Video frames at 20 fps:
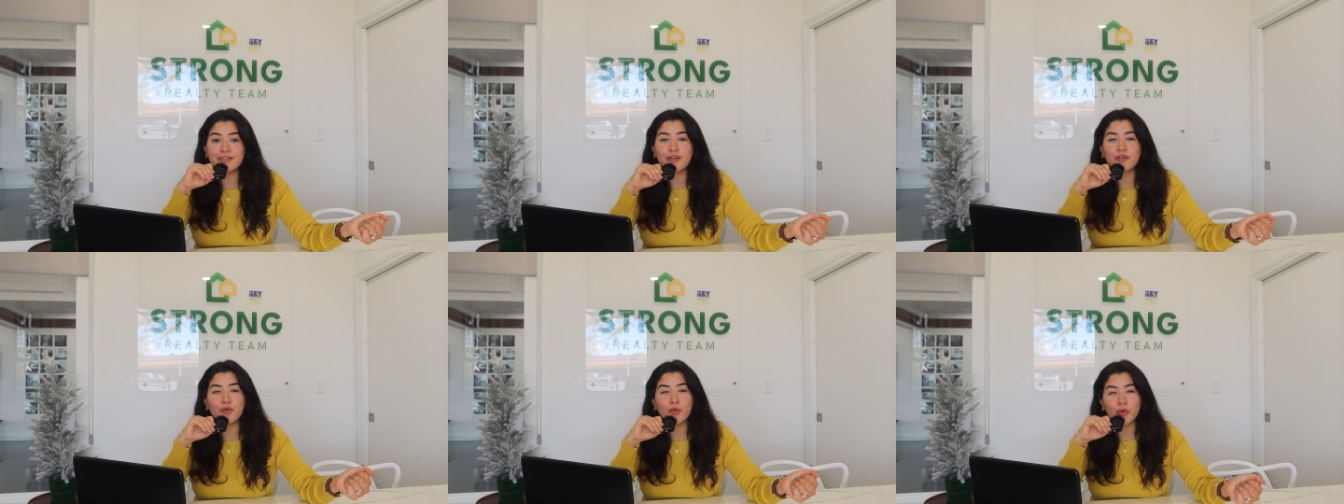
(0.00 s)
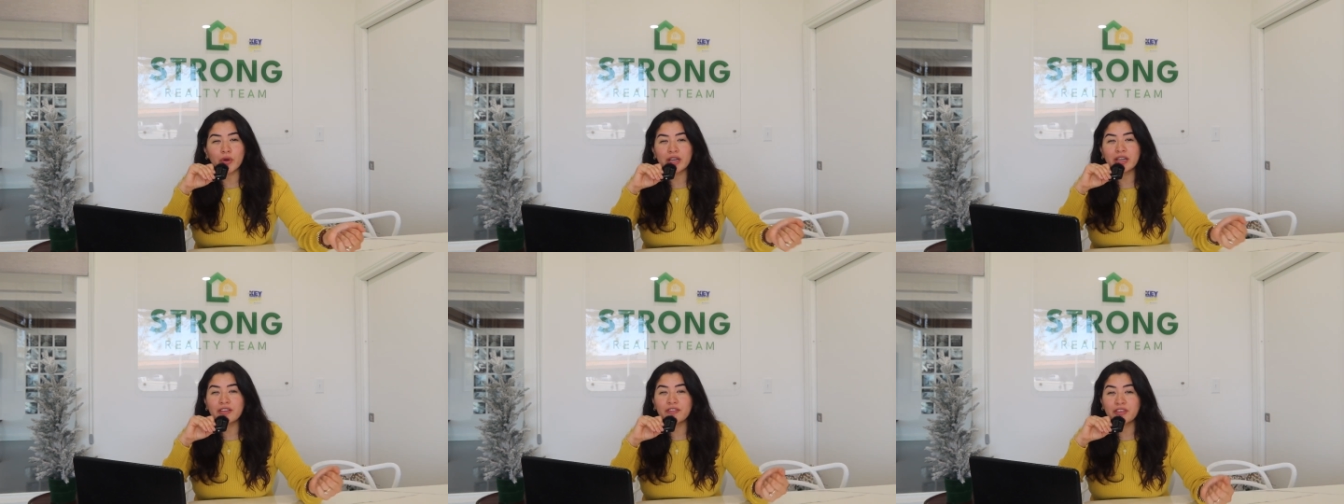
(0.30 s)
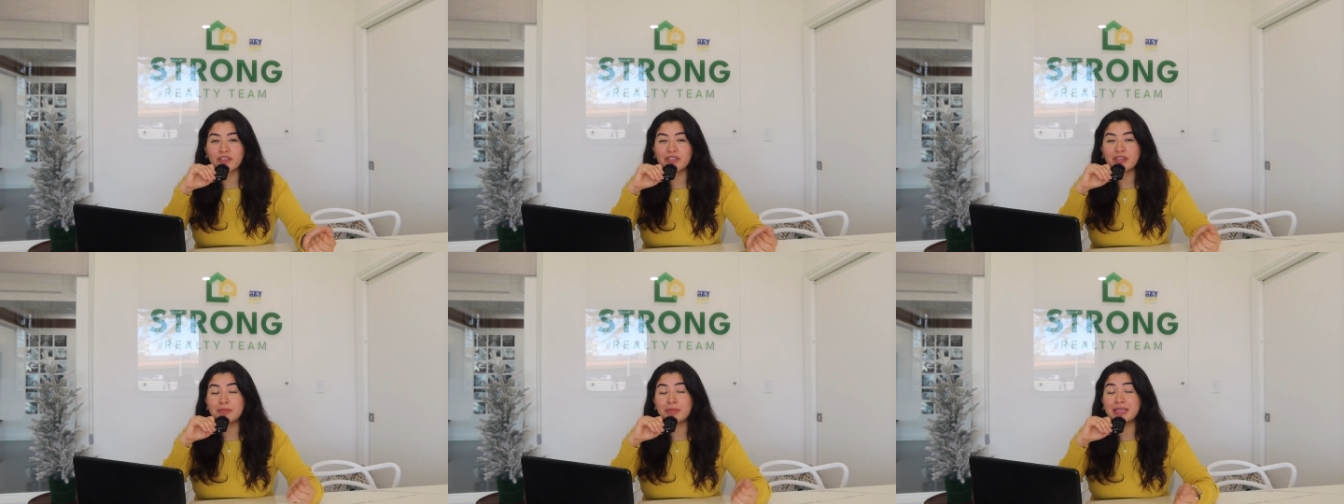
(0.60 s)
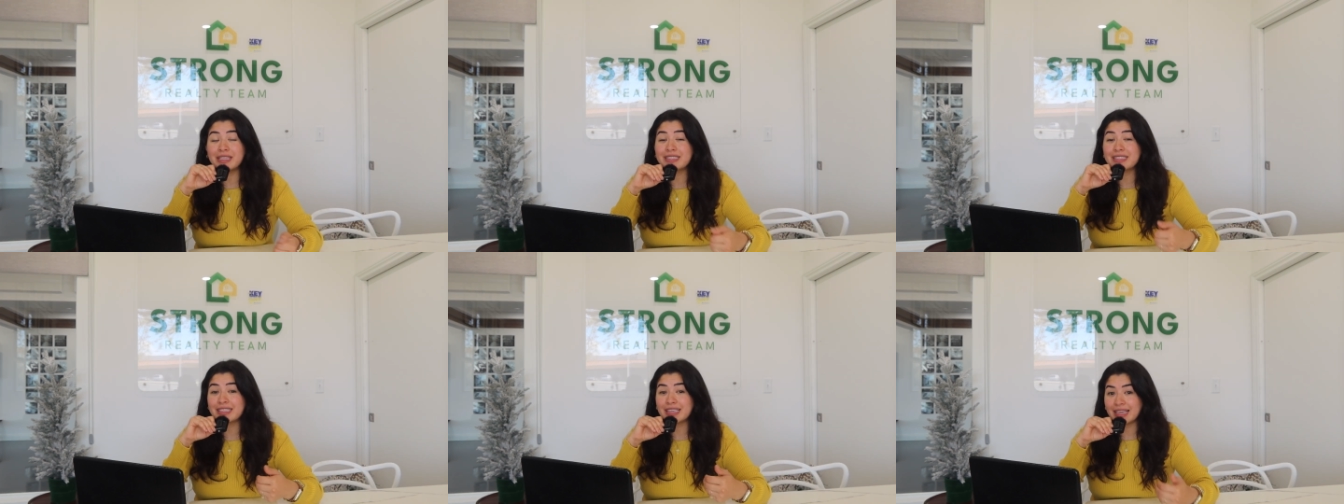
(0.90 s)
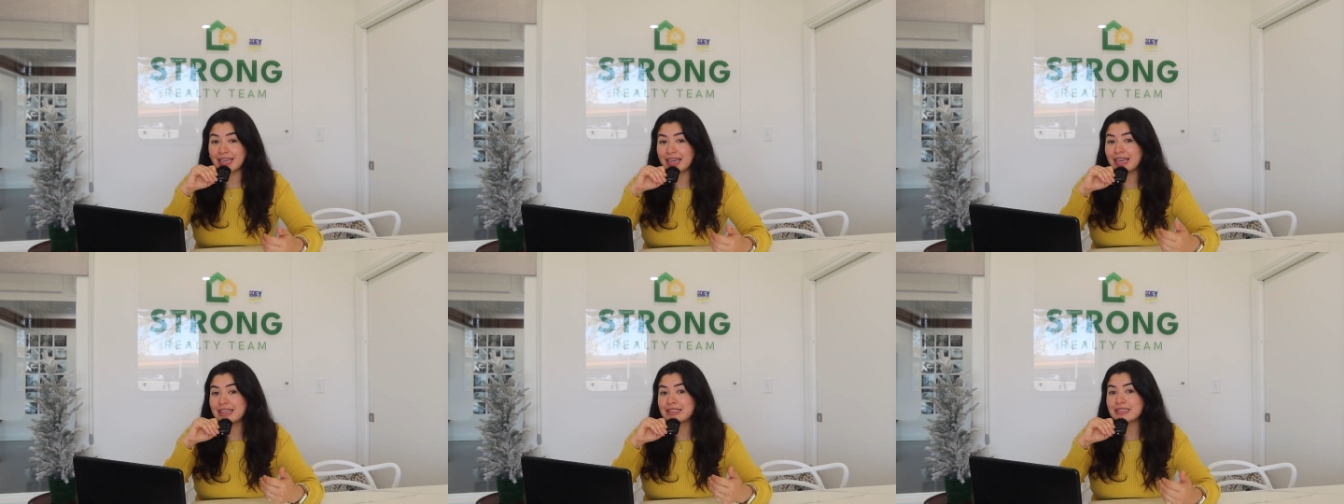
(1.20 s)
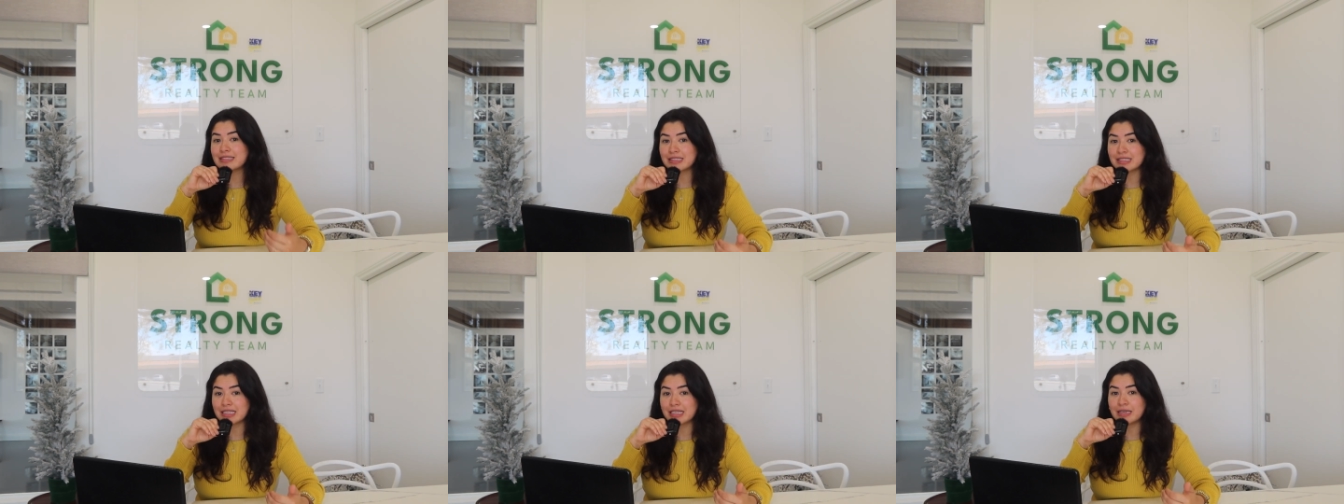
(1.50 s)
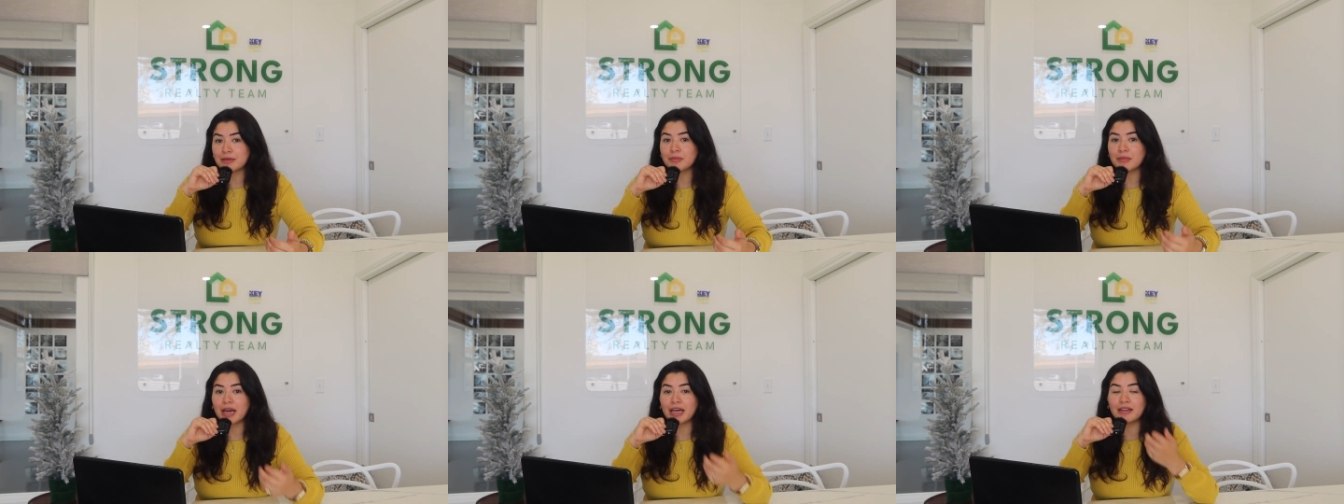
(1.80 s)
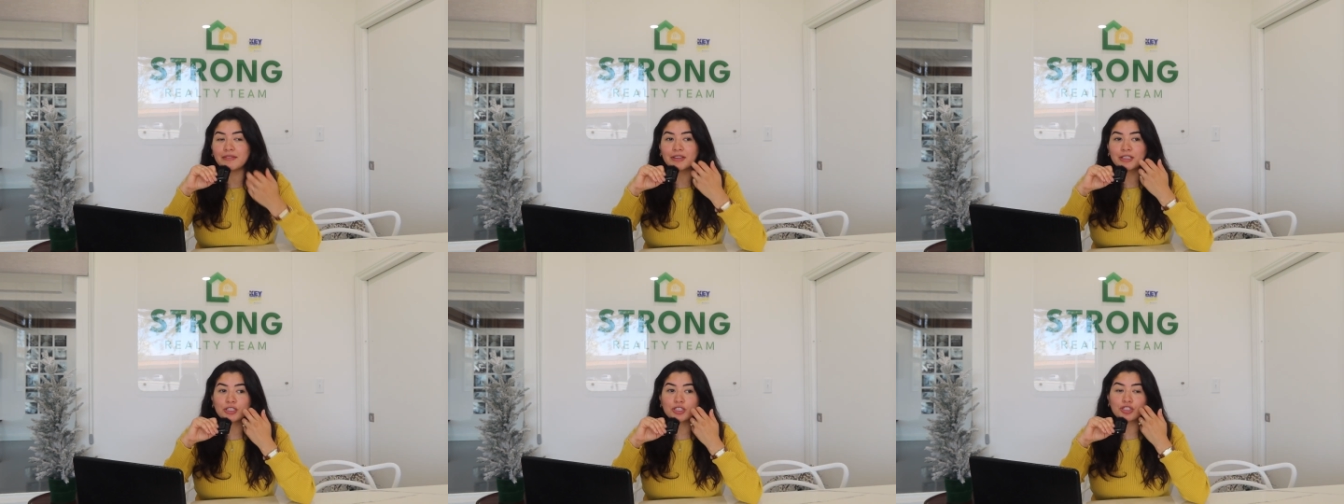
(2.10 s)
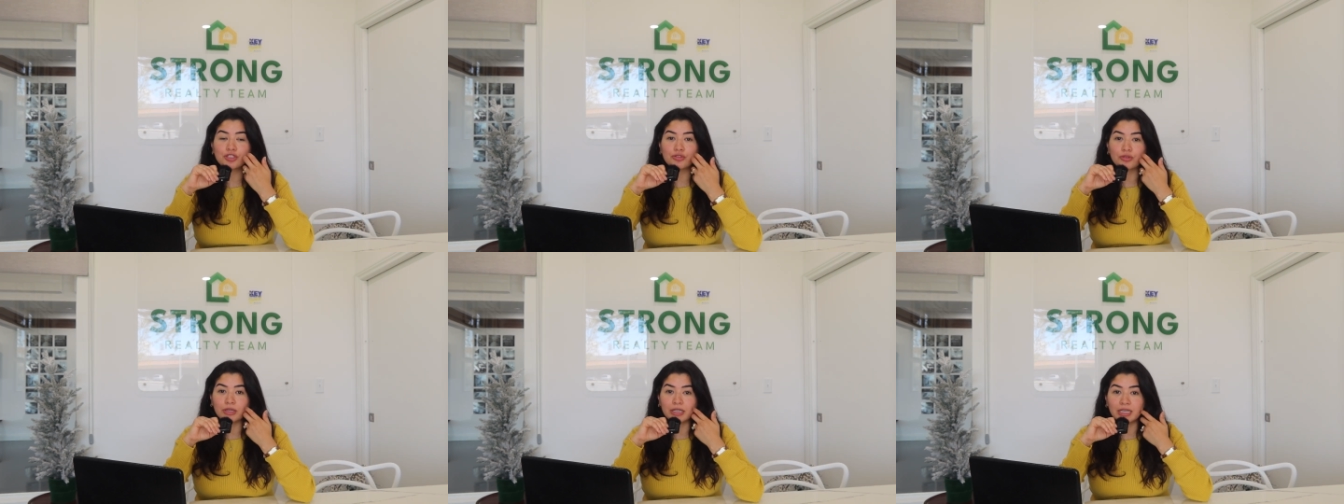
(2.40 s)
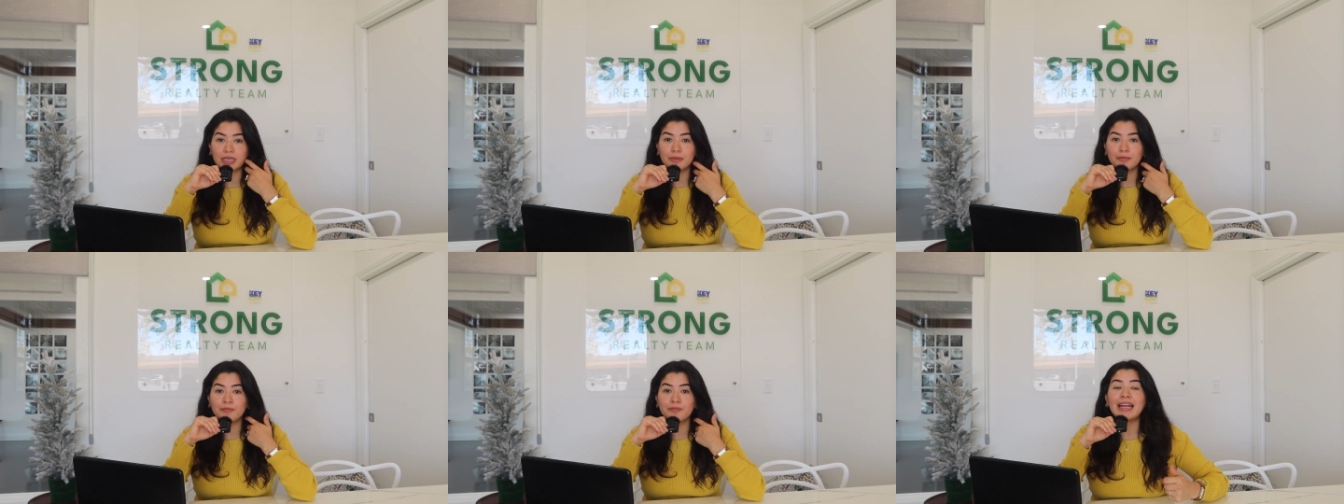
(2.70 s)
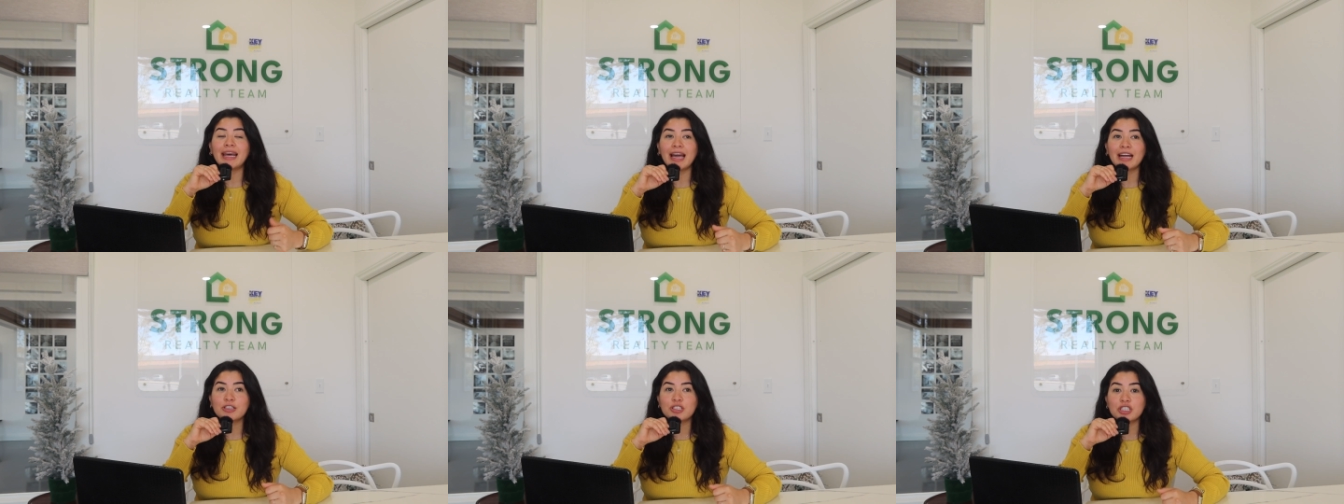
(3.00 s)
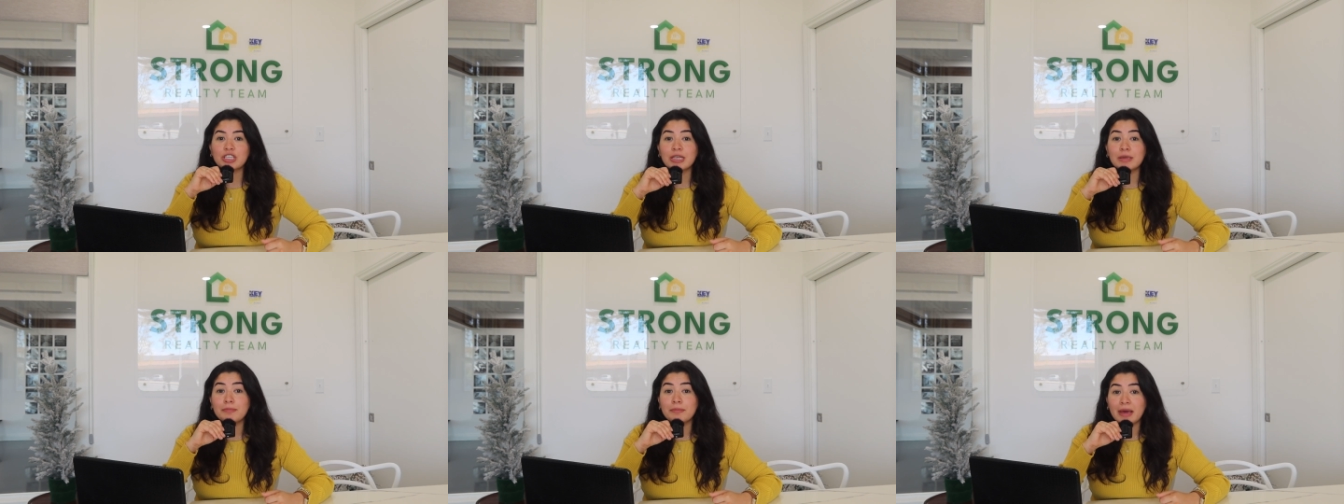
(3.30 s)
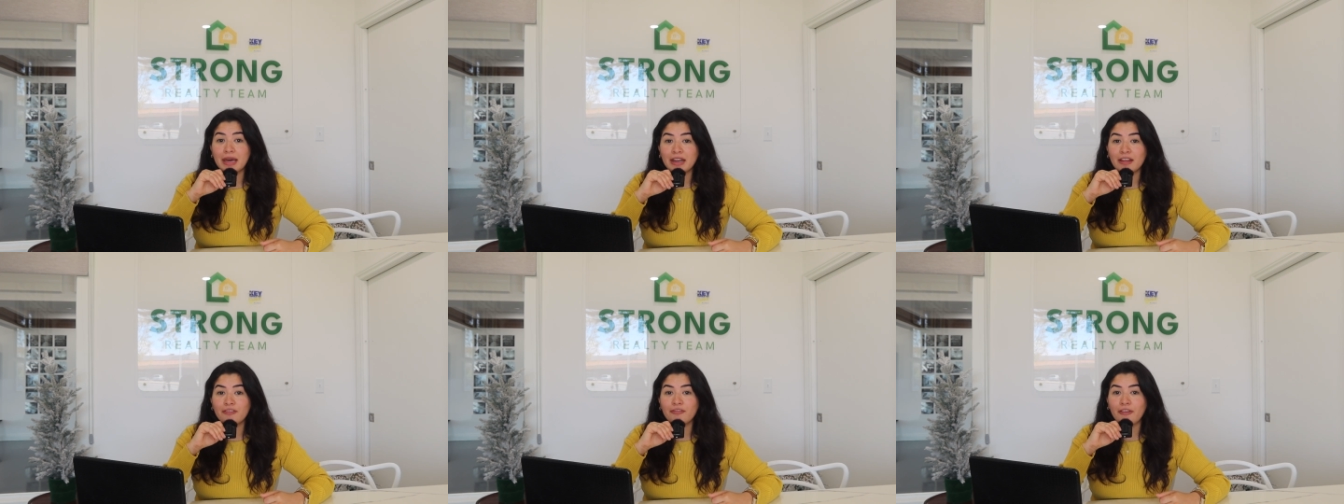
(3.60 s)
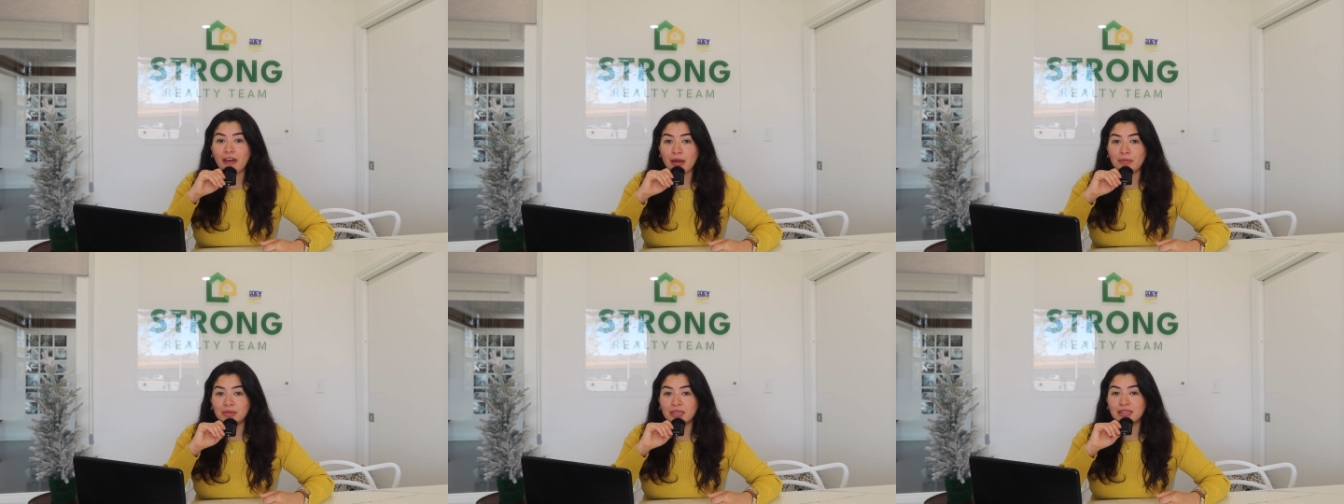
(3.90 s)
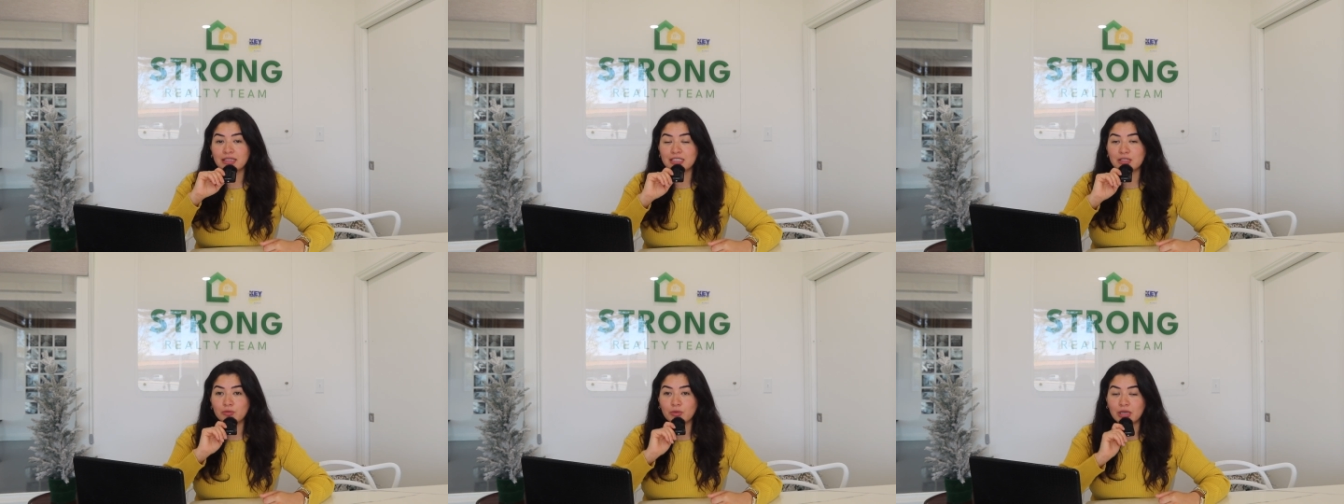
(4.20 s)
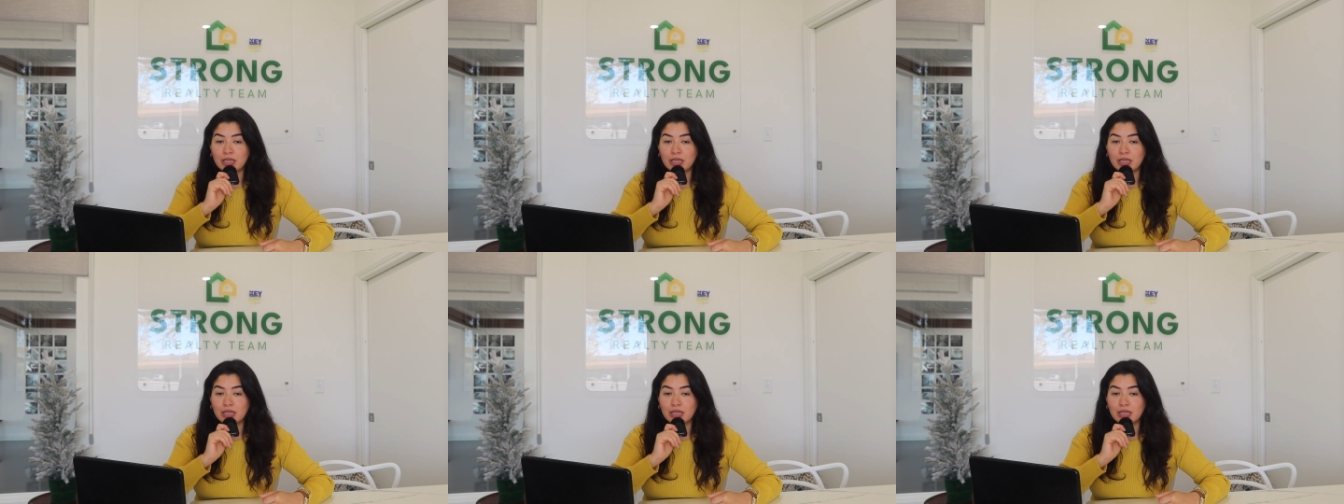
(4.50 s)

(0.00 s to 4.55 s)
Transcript: 40 to 50 minutes can seem kind of extreme. And I actually met a family this